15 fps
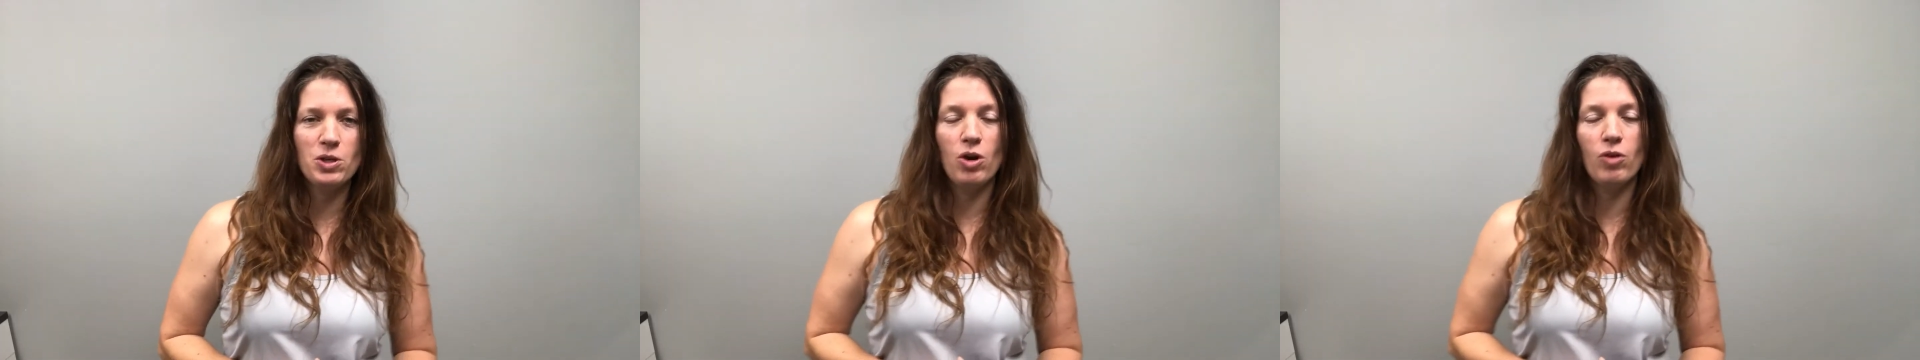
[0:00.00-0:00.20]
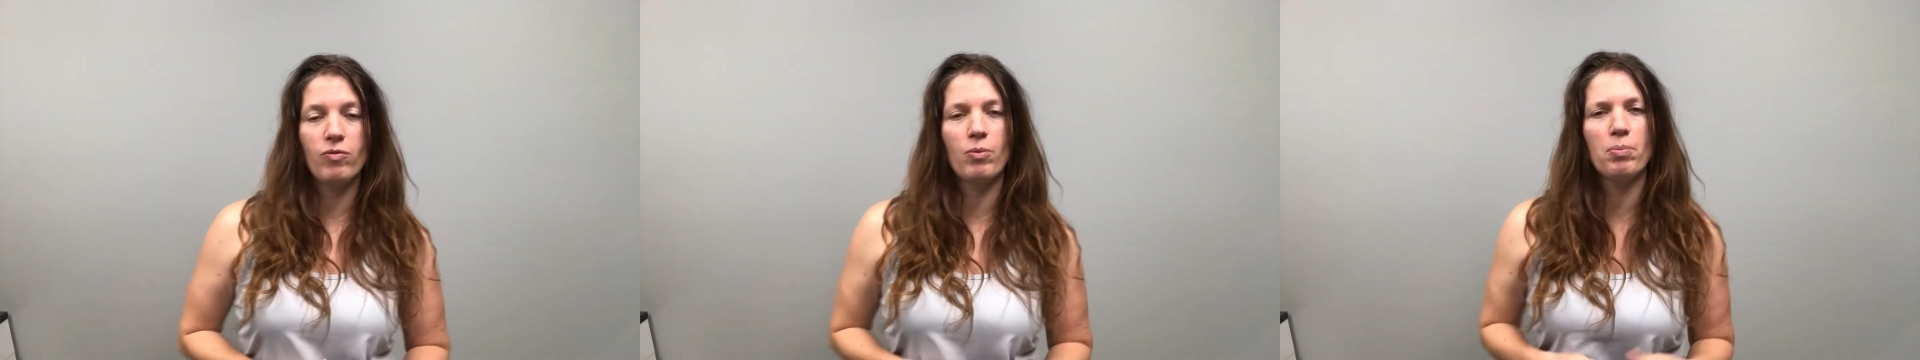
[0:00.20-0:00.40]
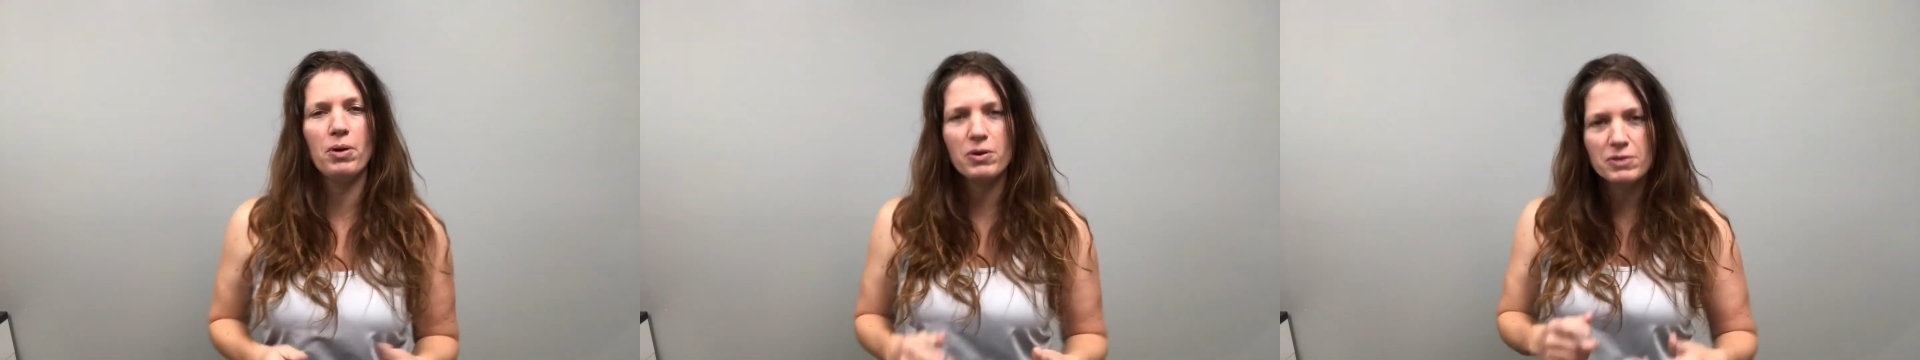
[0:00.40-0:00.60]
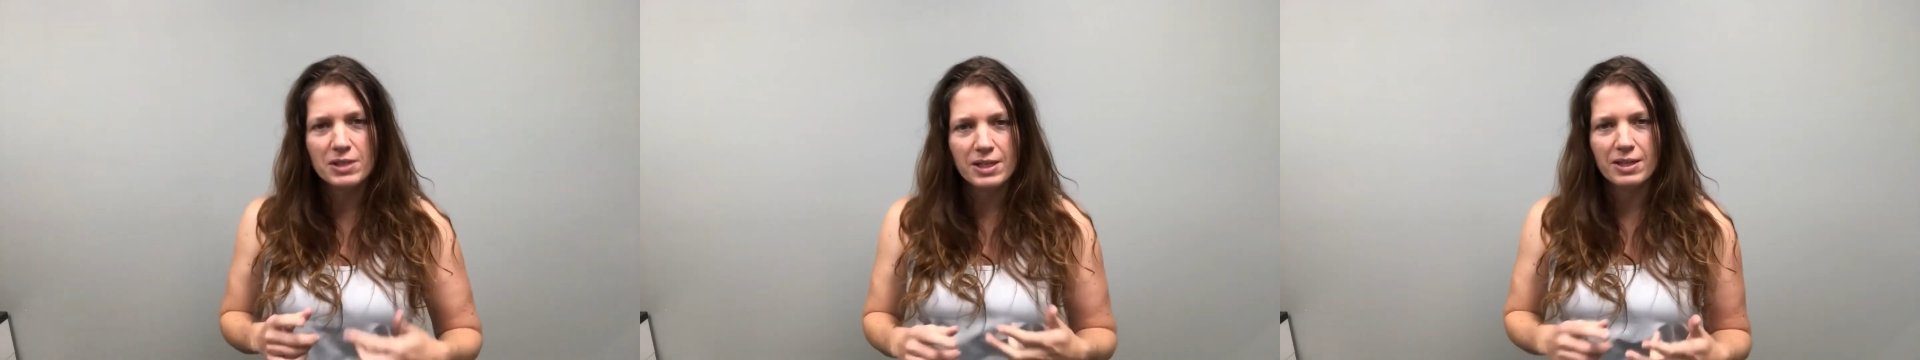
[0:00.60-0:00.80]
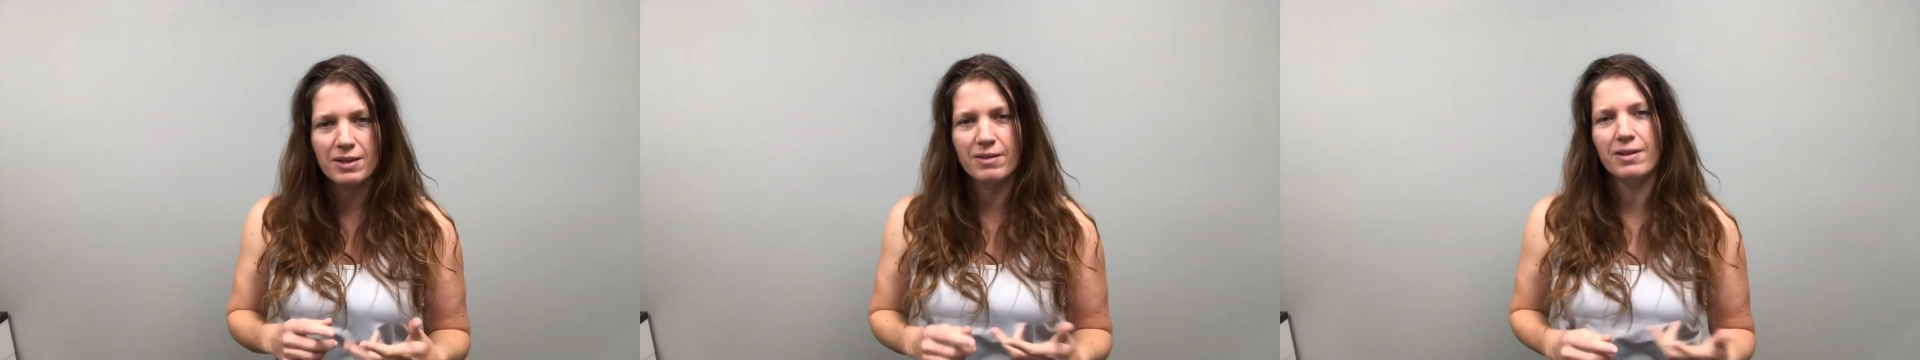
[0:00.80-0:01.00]
you know, for
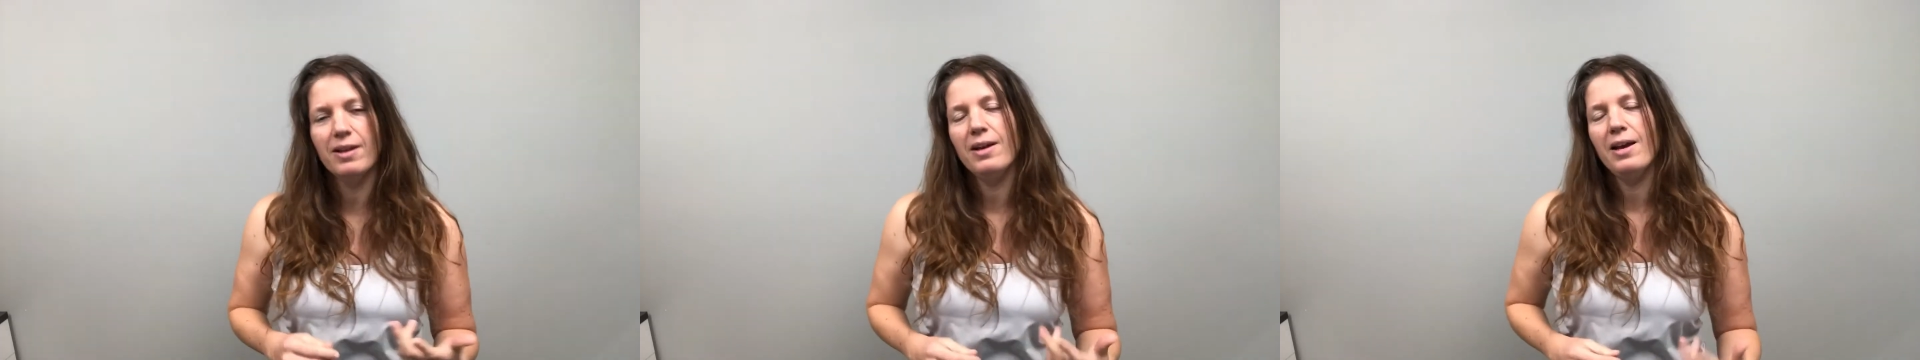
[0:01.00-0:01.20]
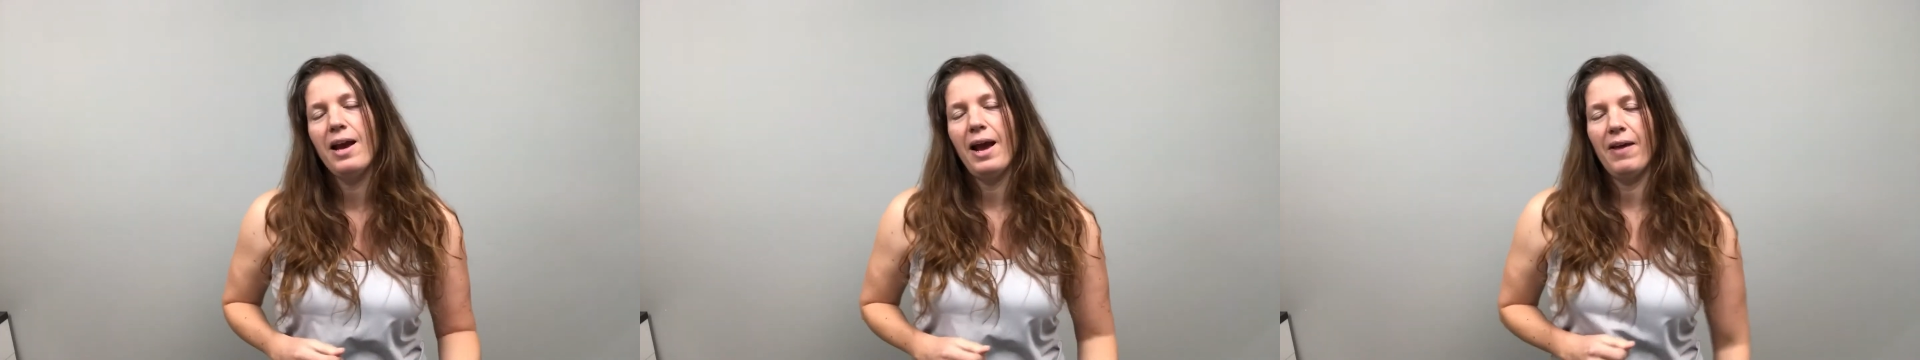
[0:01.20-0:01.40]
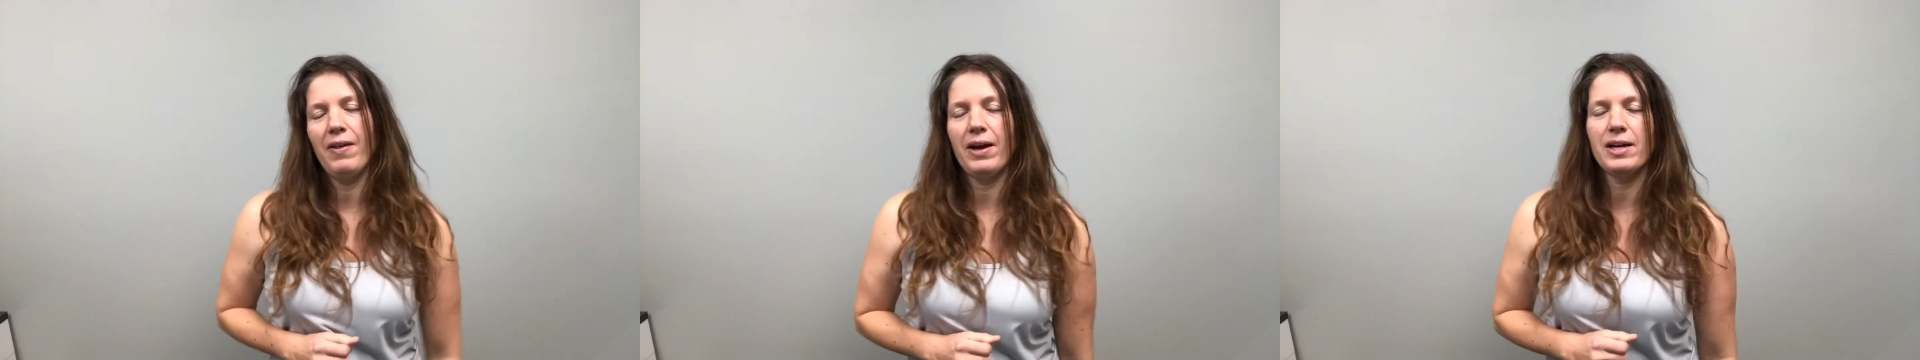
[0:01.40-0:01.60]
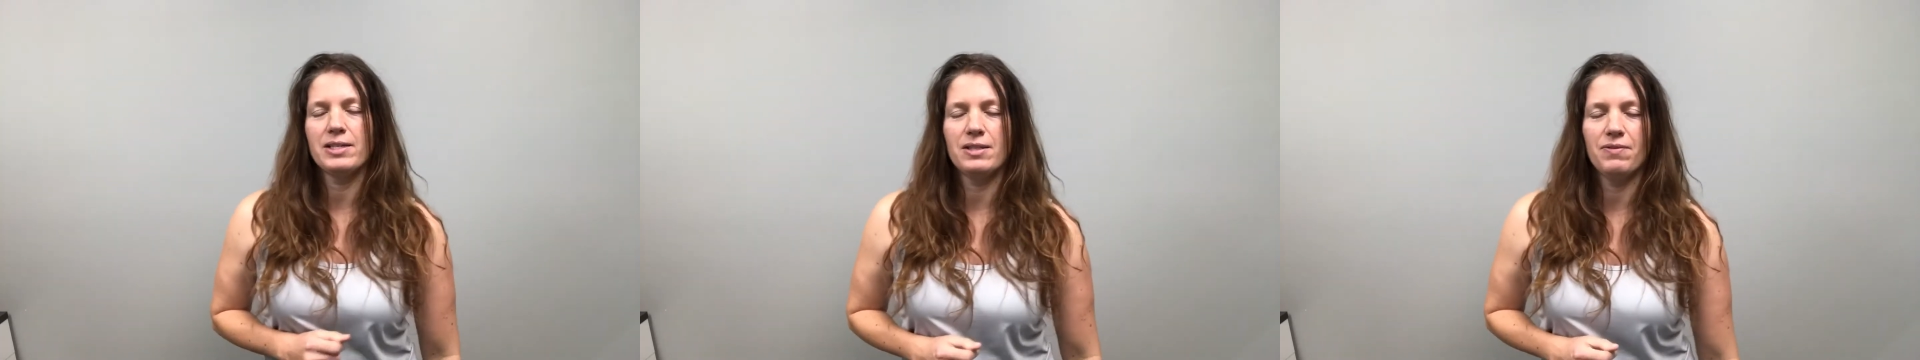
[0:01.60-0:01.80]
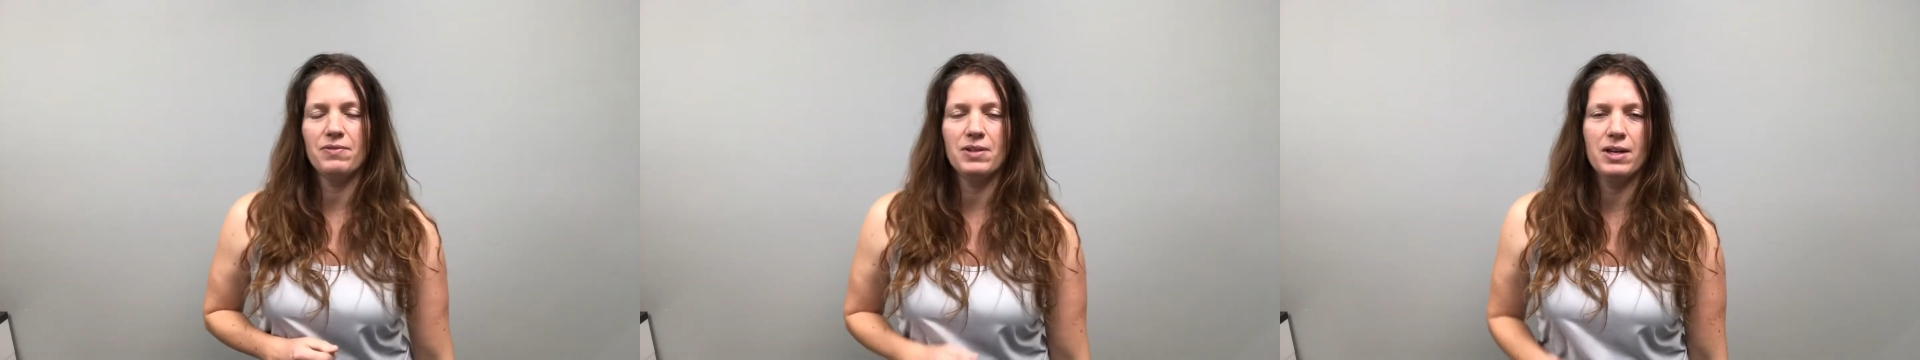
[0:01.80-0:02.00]
protein and that kind of
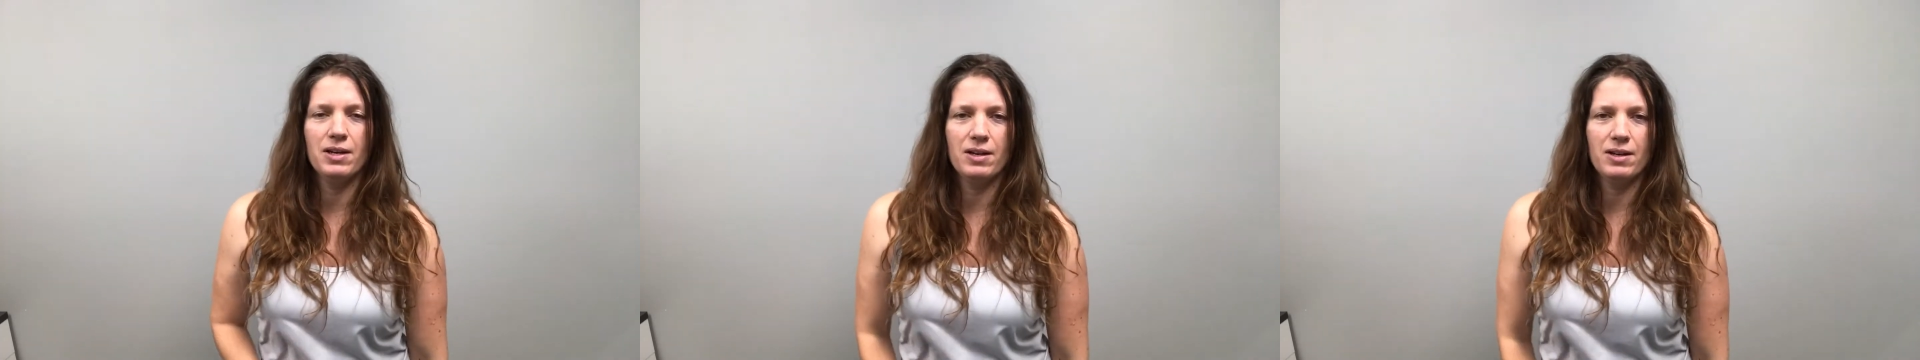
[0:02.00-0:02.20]
stuff.